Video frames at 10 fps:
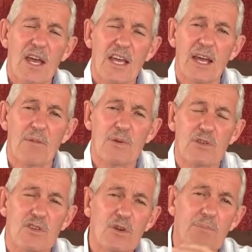can
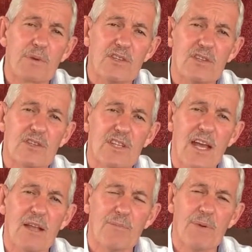pursue peace and
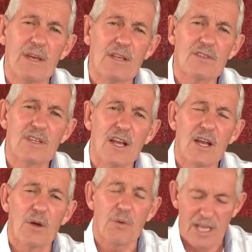stay in peace,
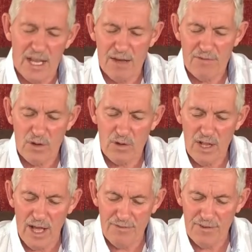we can have a good
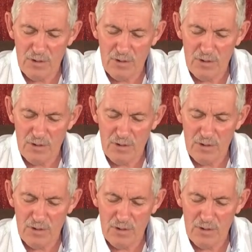life.